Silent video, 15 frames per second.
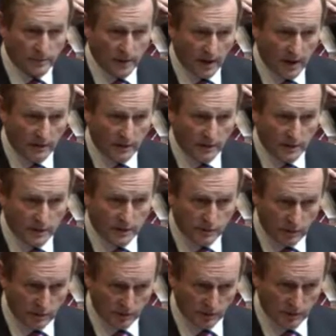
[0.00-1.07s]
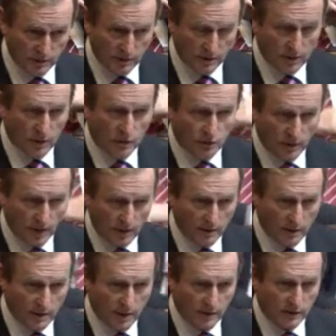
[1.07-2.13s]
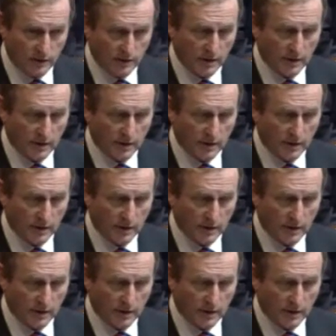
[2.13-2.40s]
have the discretion to allocate